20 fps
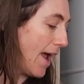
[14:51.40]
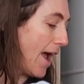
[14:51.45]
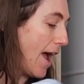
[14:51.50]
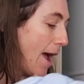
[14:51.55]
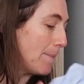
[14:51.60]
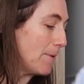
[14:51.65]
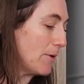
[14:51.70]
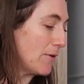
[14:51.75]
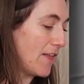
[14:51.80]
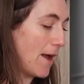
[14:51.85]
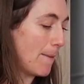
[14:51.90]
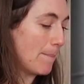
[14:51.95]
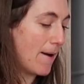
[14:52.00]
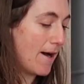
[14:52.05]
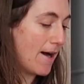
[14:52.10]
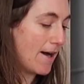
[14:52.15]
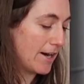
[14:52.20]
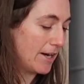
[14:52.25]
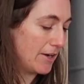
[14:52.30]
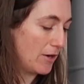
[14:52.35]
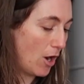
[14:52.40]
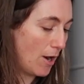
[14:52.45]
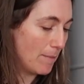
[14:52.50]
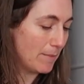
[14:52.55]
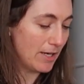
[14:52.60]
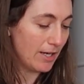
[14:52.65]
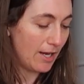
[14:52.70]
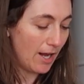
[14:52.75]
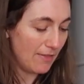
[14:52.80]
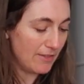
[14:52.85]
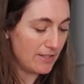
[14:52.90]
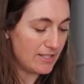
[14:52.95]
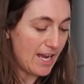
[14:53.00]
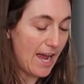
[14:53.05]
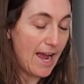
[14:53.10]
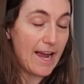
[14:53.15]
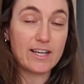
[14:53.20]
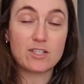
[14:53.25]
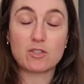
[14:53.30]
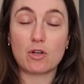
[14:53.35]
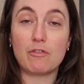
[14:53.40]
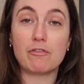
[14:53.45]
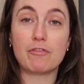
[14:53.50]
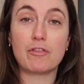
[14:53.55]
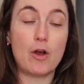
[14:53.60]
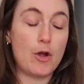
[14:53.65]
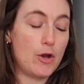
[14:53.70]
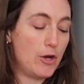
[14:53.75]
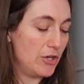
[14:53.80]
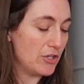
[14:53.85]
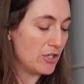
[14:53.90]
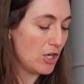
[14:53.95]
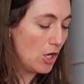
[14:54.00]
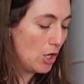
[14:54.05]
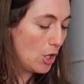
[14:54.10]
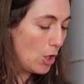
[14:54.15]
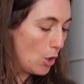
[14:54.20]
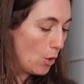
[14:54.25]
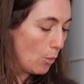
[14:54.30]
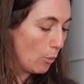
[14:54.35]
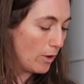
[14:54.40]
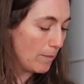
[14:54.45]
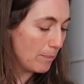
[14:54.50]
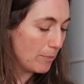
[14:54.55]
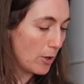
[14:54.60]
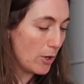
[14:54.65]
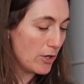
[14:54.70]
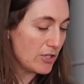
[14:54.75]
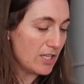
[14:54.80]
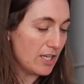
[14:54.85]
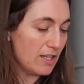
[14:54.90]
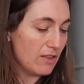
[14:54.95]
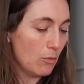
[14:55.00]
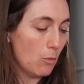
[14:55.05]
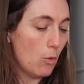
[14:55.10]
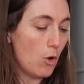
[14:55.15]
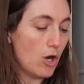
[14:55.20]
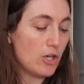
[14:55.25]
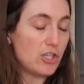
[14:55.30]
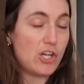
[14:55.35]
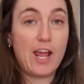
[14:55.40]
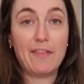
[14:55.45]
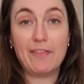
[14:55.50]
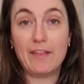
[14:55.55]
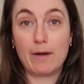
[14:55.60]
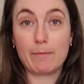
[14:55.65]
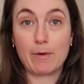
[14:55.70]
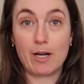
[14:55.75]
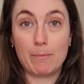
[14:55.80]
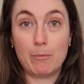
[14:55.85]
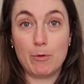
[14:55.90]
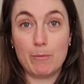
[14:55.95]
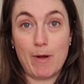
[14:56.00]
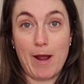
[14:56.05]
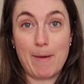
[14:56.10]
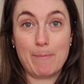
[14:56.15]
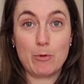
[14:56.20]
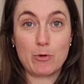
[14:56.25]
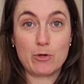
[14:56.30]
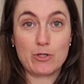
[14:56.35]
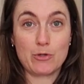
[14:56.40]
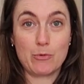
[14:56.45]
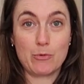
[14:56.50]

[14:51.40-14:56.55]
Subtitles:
happy with that bargain. I'm gonna cut the tags off those, whip those in the wash, and then I'm gonna put my books